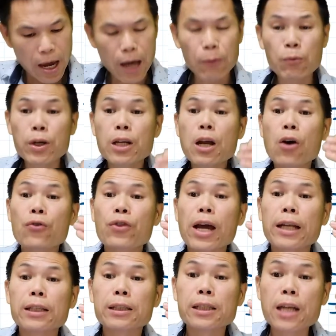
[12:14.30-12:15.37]
And we know
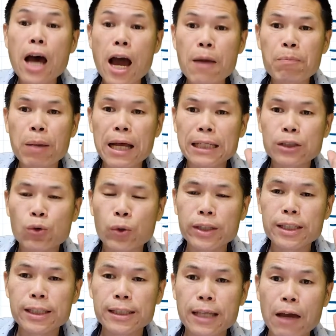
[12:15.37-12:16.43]
that 9 plus
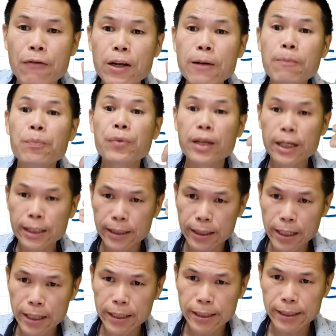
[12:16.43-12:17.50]
27 is
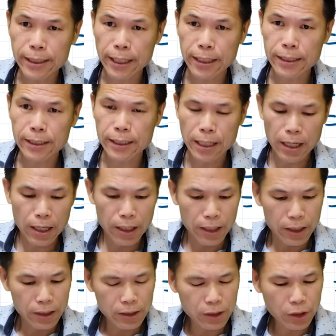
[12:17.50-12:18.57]
36.
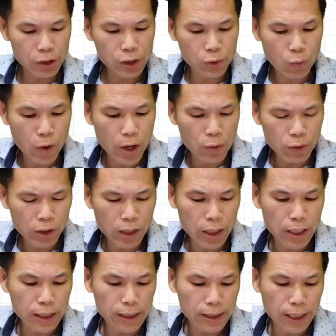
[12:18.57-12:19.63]
So square root
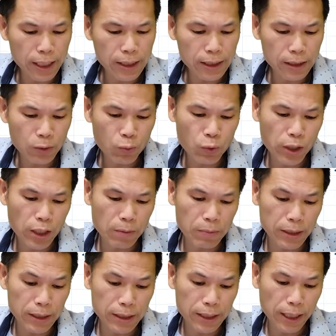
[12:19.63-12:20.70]
36 will give
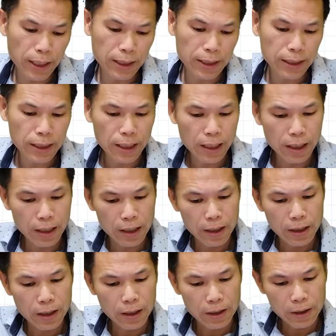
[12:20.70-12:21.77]
me 6.
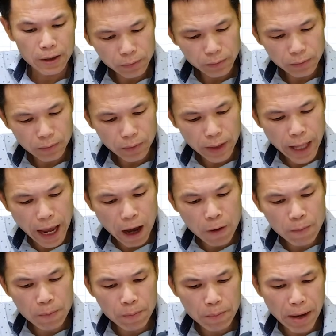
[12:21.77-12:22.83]

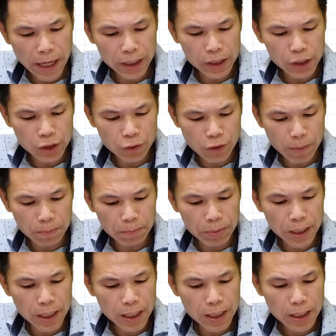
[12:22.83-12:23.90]
Now magnitude of
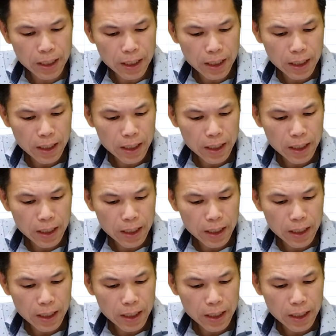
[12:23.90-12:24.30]
P